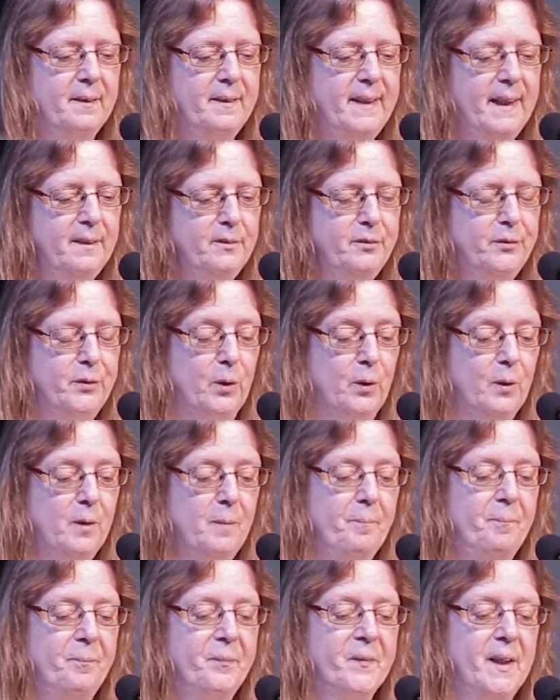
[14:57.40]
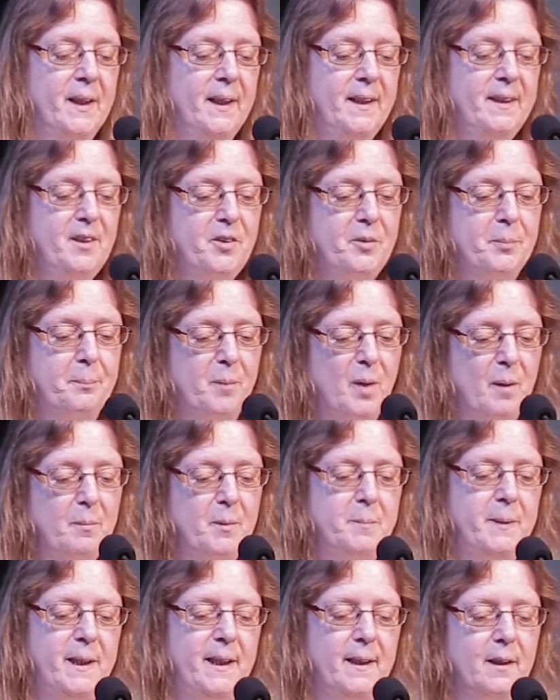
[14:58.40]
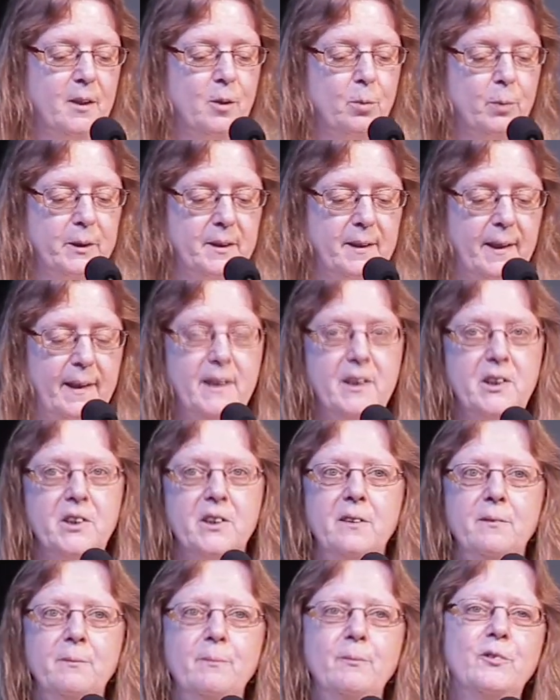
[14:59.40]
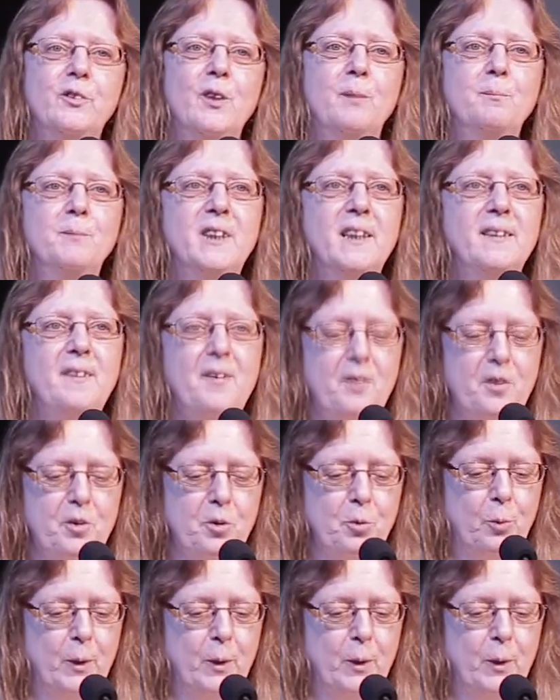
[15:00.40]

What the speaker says: Therefore, it is probably a quotation from Genesis